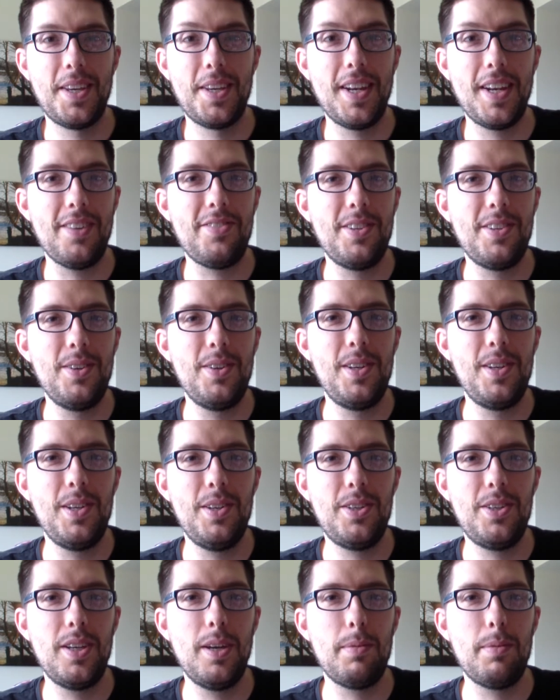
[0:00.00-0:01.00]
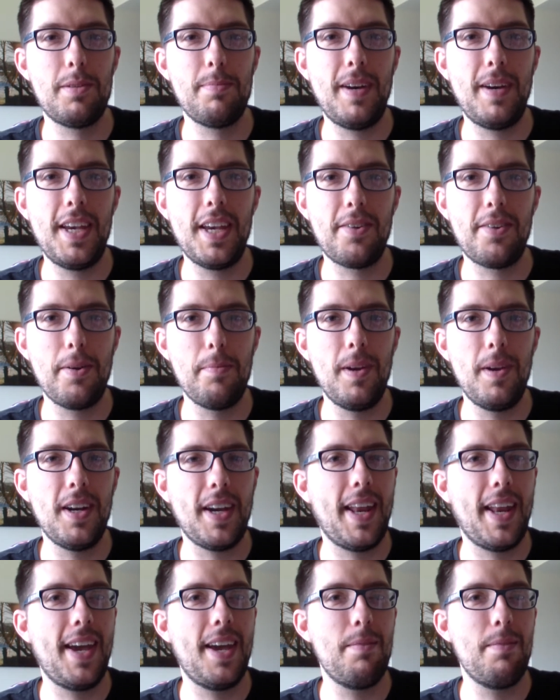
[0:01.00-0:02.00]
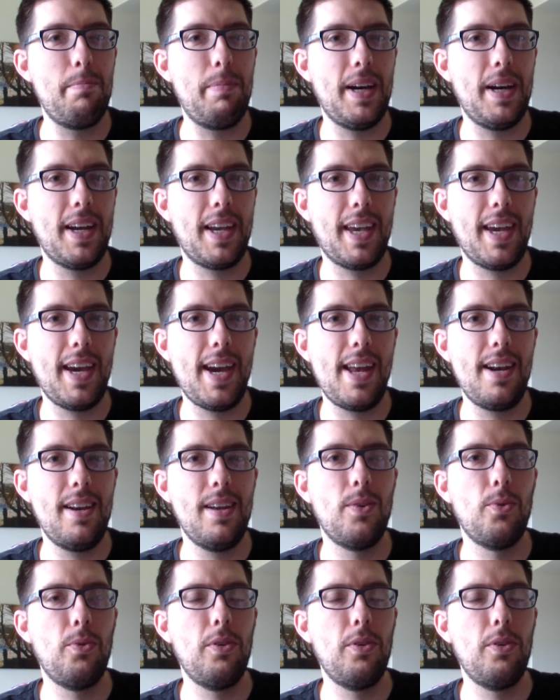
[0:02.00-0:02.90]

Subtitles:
Good afternoon YouTube, it's Mighty Grimlock and I am back again